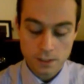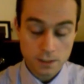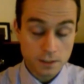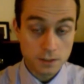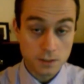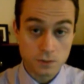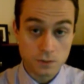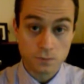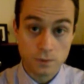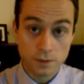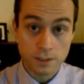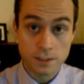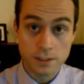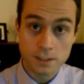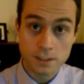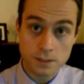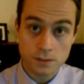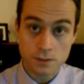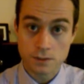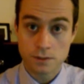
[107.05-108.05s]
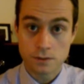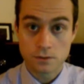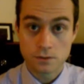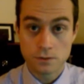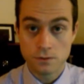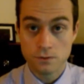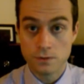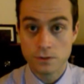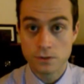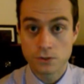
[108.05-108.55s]
this really does
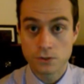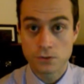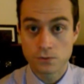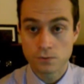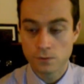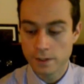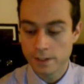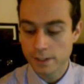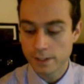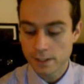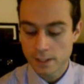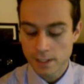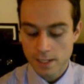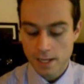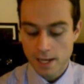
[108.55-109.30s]
do the trick.